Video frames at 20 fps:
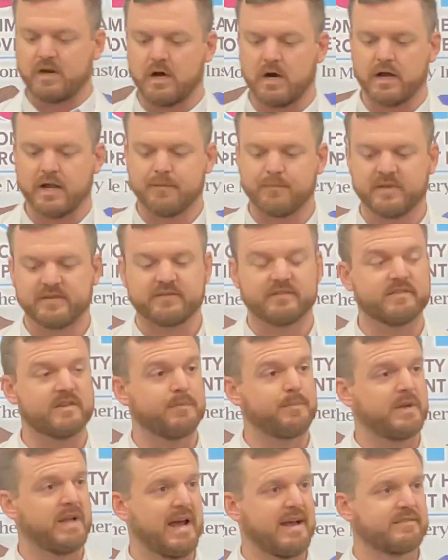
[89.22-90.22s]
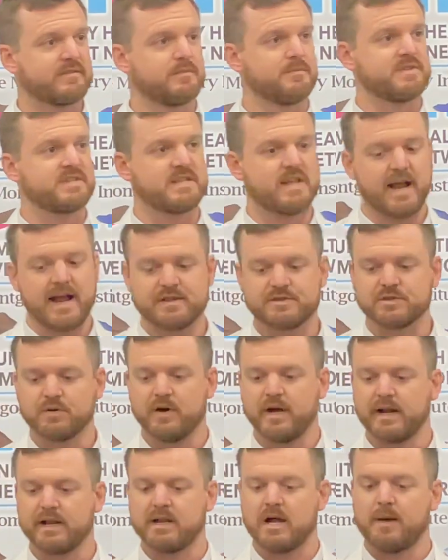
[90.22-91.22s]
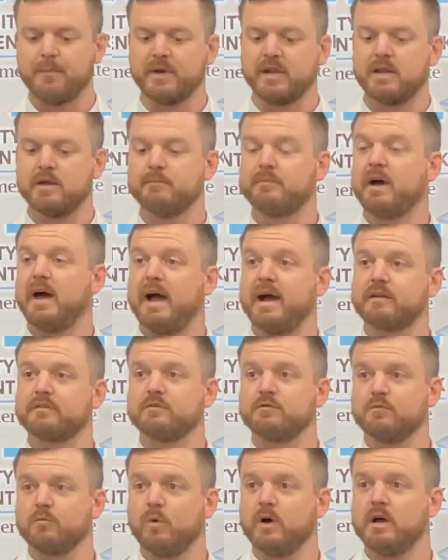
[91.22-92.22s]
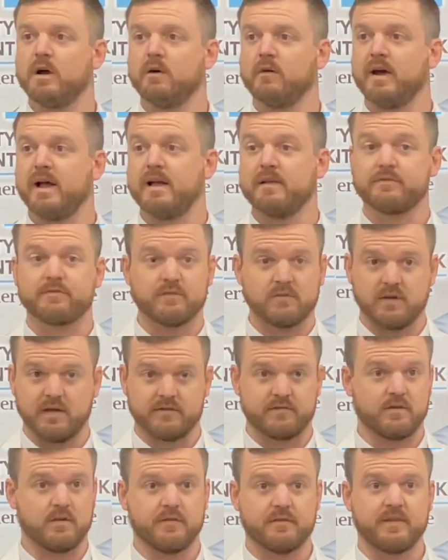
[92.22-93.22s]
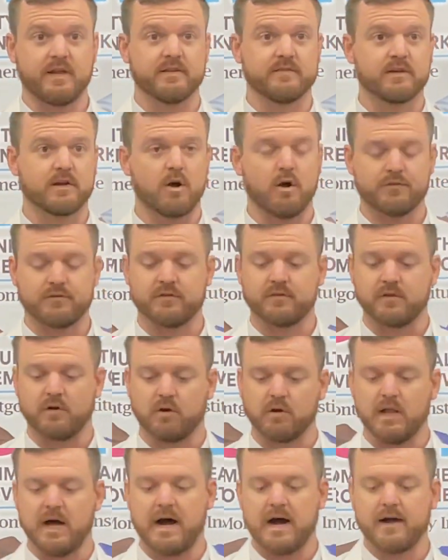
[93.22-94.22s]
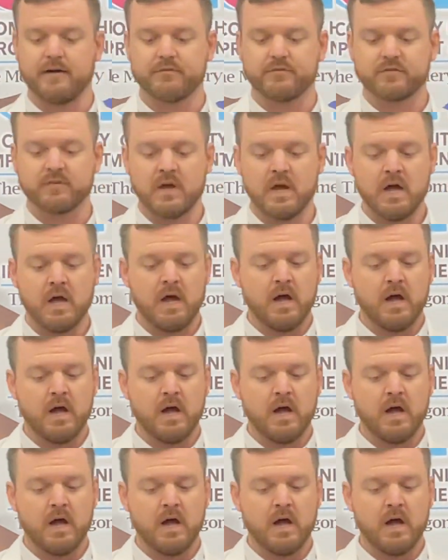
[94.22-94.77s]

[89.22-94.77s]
in Mississippi has substantial economic impacts as well as the things it causes in our lives.